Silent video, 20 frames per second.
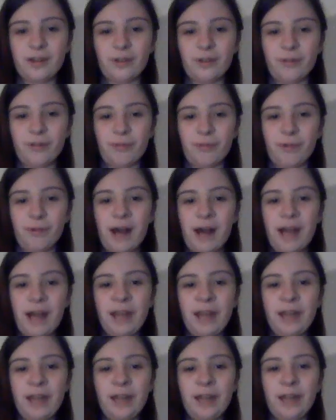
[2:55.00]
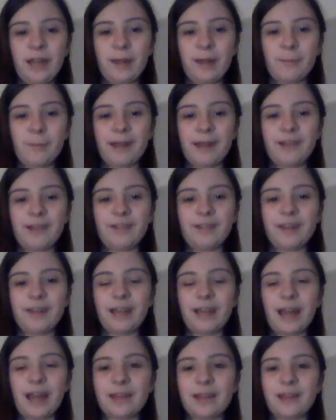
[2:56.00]
Why am I
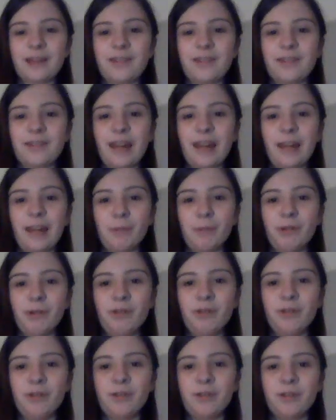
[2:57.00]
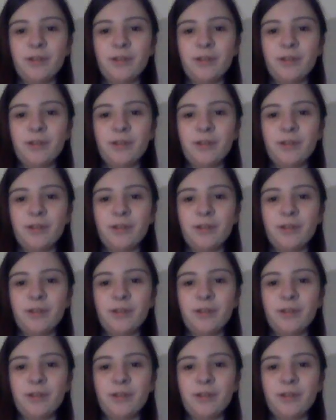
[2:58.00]
sitting at this table?